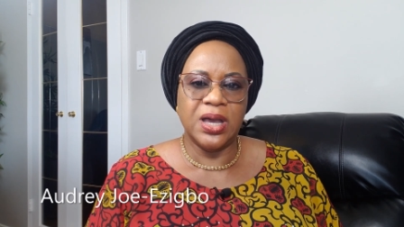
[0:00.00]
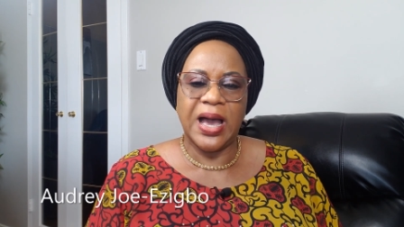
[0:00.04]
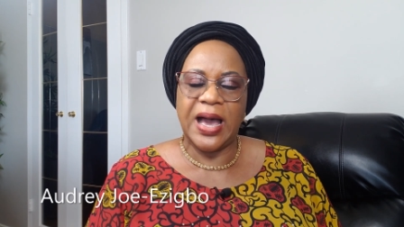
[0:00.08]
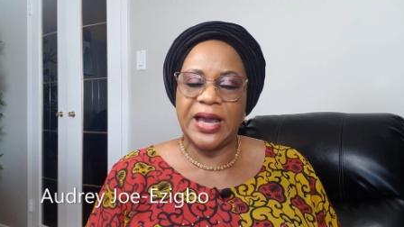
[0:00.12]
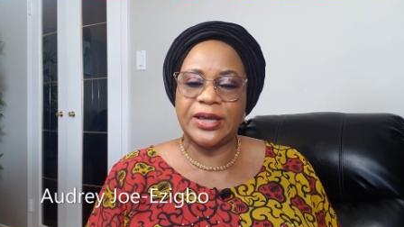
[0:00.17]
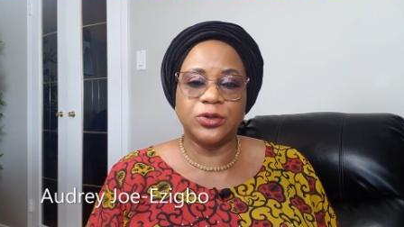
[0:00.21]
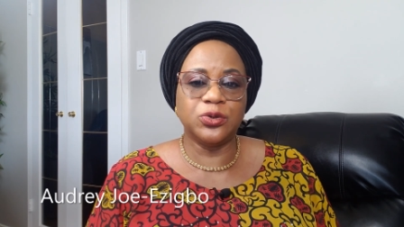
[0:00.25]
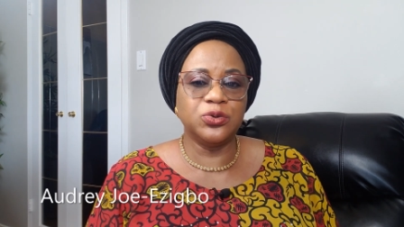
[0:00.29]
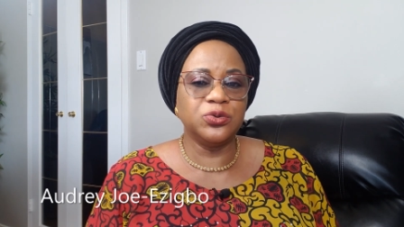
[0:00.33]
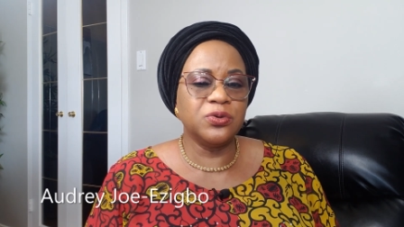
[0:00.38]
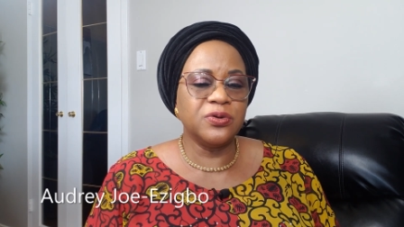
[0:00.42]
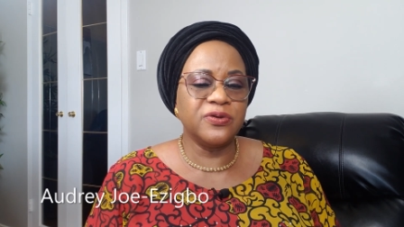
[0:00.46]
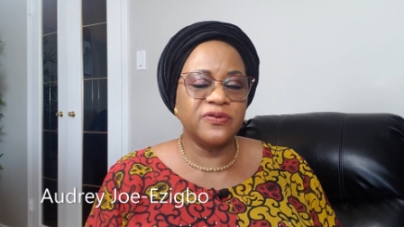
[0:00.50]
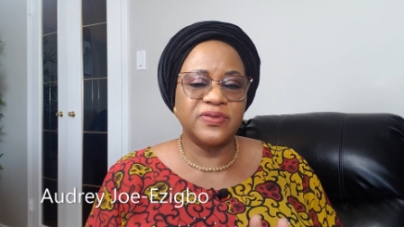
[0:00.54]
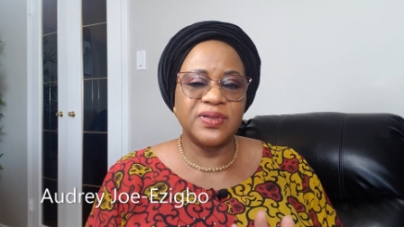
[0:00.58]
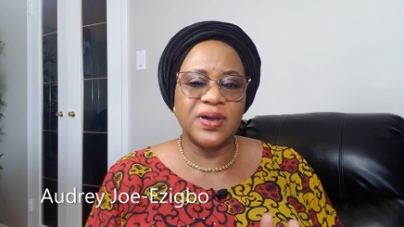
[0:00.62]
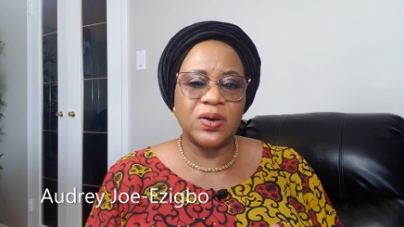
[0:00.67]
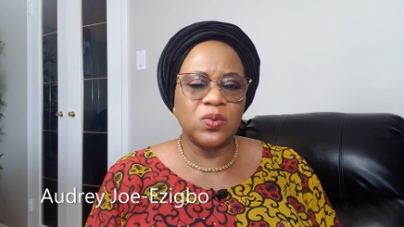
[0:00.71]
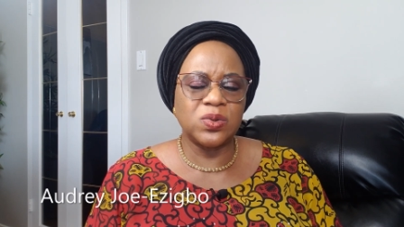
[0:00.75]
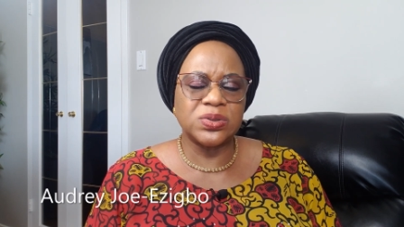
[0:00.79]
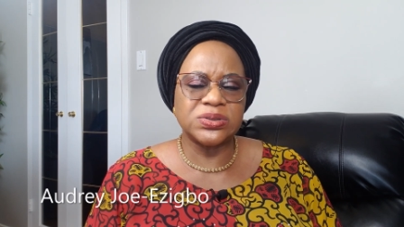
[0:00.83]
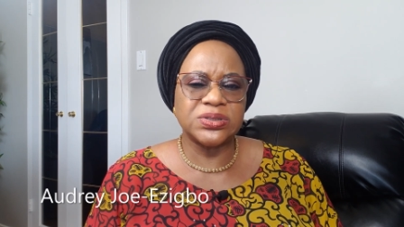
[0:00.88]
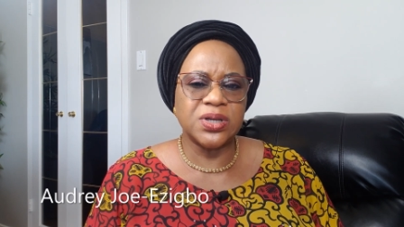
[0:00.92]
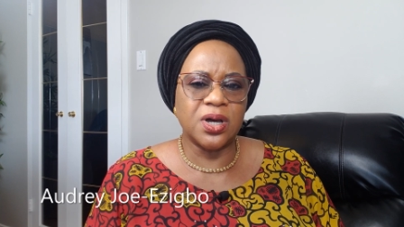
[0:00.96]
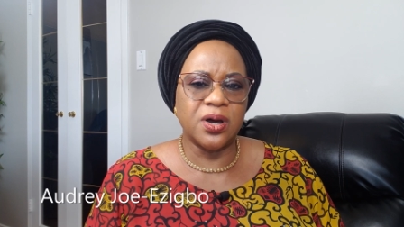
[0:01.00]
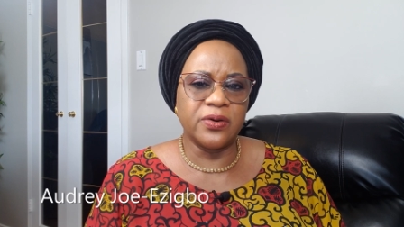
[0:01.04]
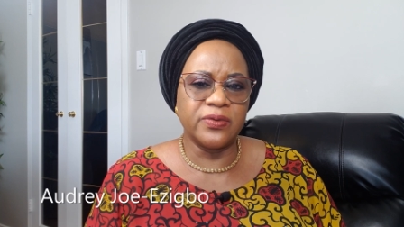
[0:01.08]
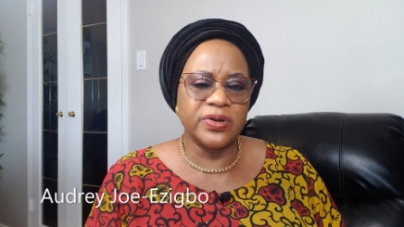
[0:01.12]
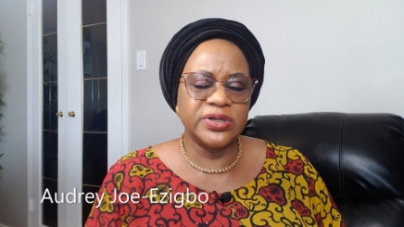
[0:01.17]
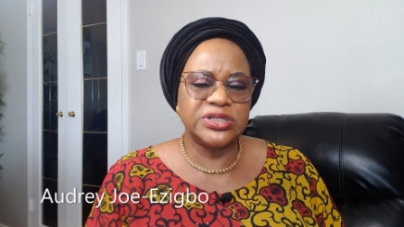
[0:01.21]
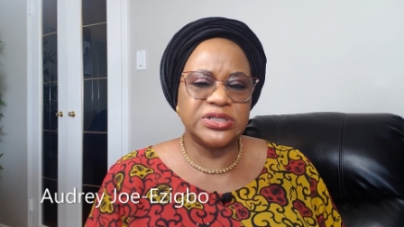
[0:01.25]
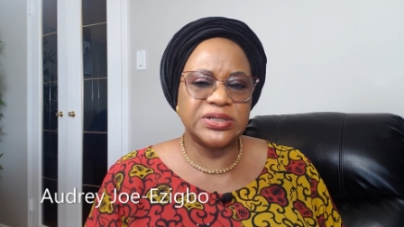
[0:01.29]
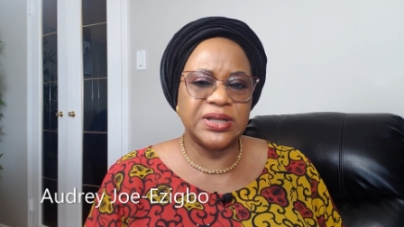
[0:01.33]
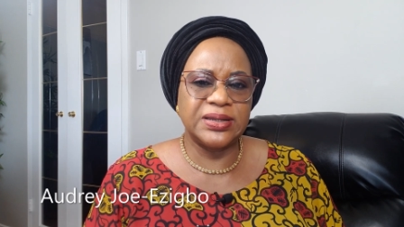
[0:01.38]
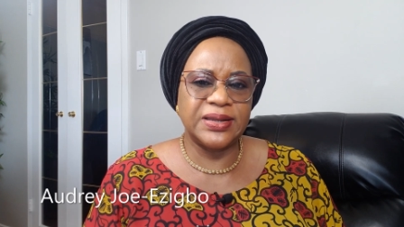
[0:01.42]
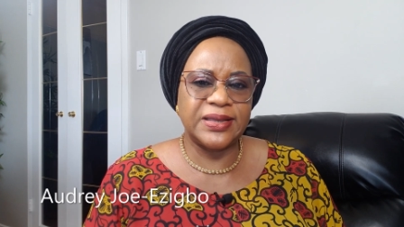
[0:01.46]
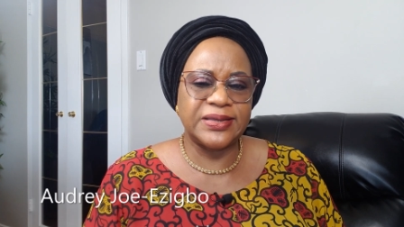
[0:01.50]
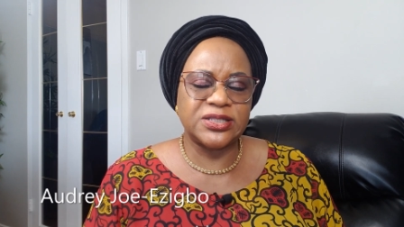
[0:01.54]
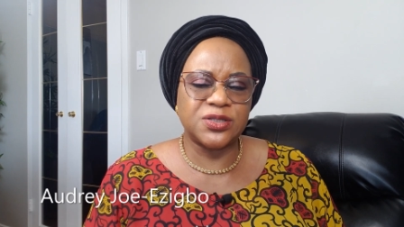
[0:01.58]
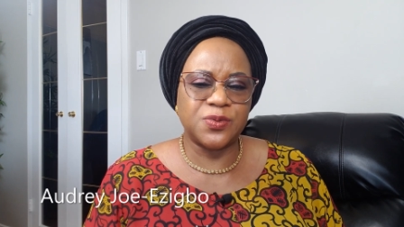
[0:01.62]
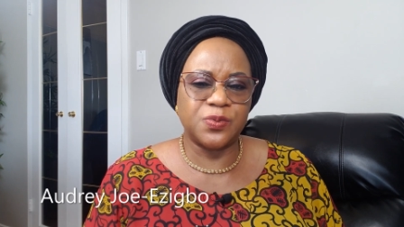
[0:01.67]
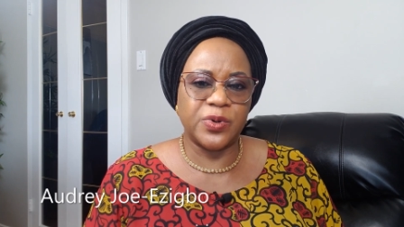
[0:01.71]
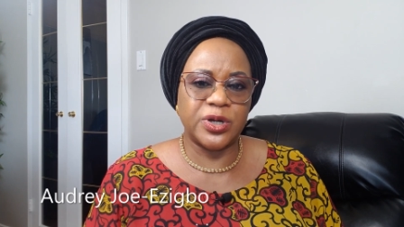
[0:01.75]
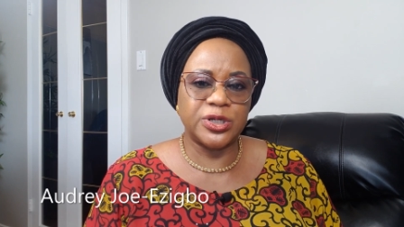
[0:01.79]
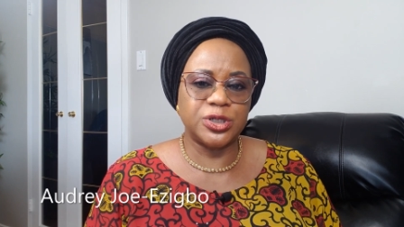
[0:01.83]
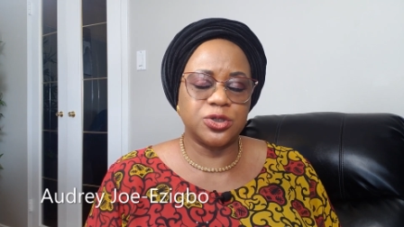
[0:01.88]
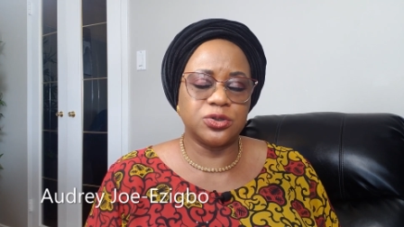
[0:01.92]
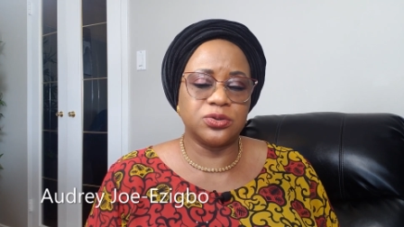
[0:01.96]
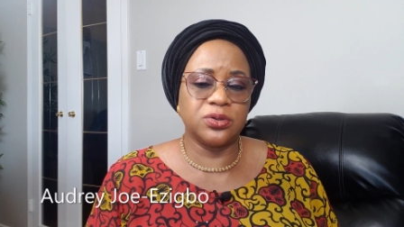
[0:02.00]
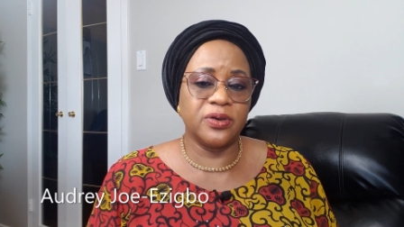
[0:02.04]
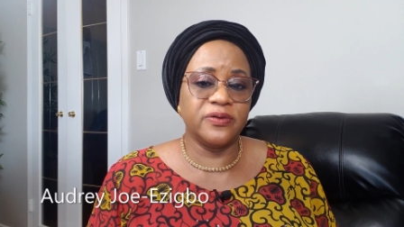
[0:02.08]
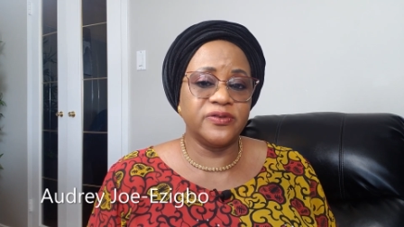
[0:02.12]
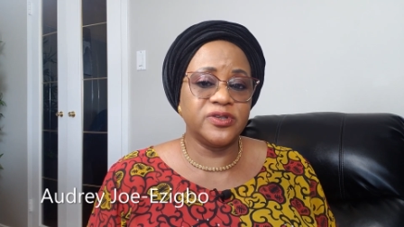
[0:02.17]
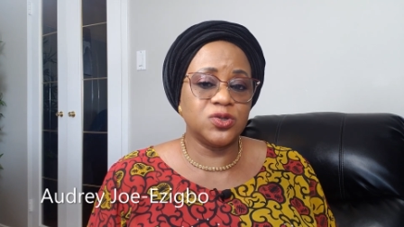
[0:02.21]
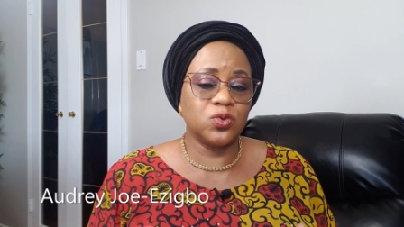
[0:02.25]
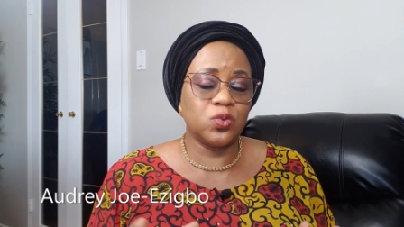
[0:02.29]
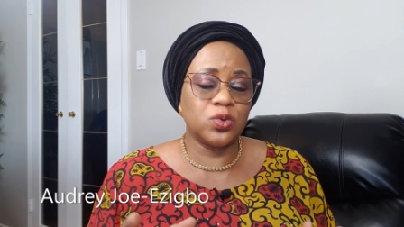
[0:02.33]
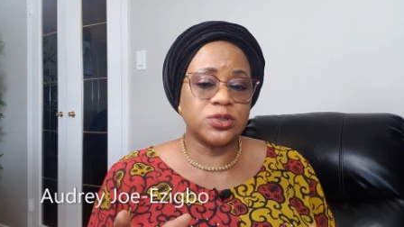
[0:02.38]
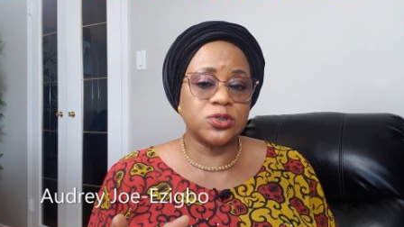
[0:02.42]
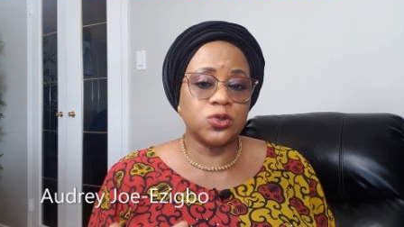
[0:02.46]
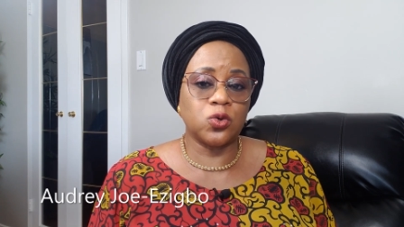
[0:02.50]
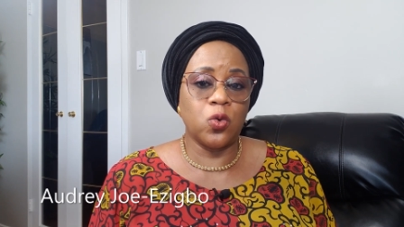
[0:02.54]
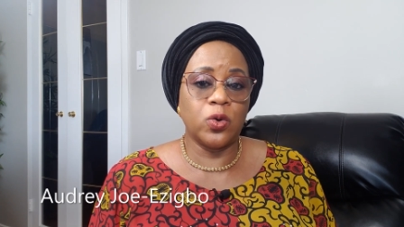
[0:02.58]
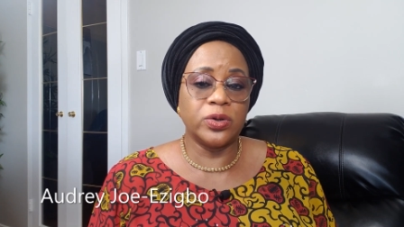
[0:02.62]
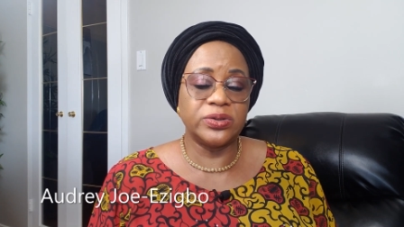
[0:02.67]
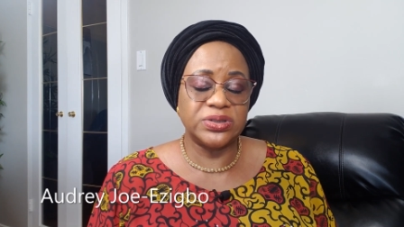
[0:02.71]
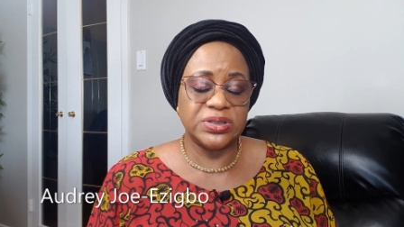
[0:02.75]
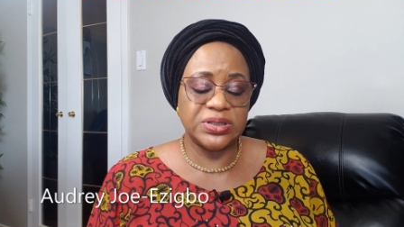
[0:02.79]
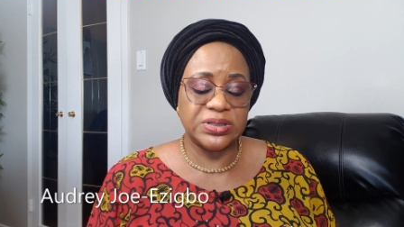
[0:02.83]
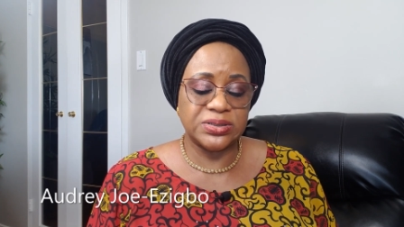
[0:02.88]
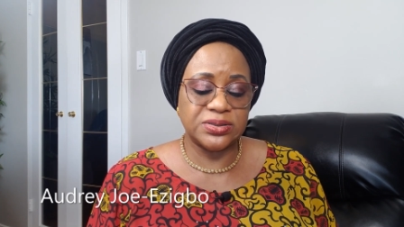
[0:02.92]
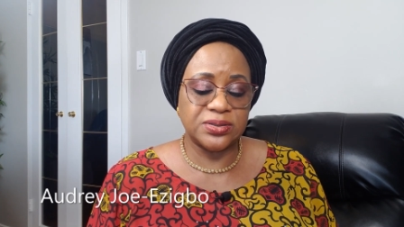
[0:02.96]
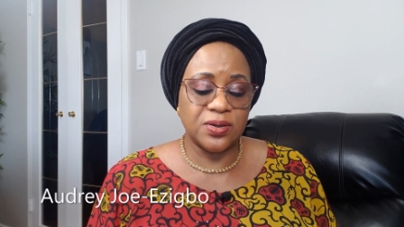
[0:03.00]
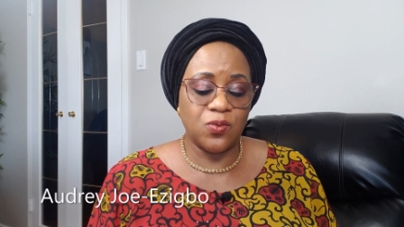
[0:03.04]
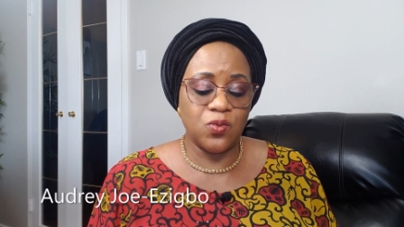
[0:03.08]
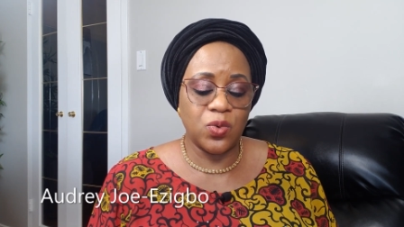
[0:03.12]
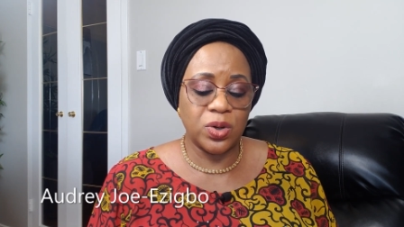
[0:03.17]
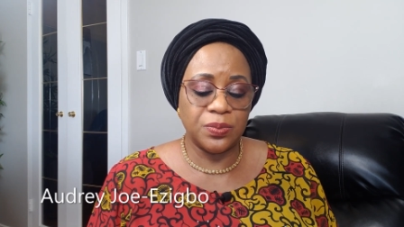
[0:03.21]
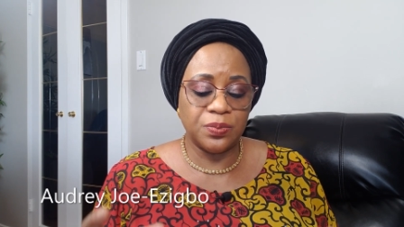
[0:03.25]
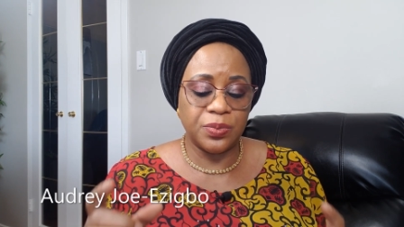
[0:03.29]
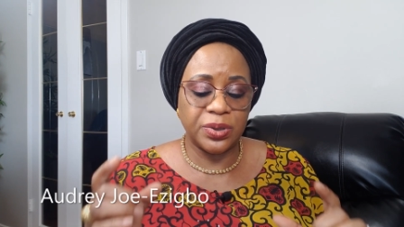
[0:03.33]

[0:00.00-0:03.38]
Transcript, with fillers: I don't know if that was her original expression or if she was quoting someone,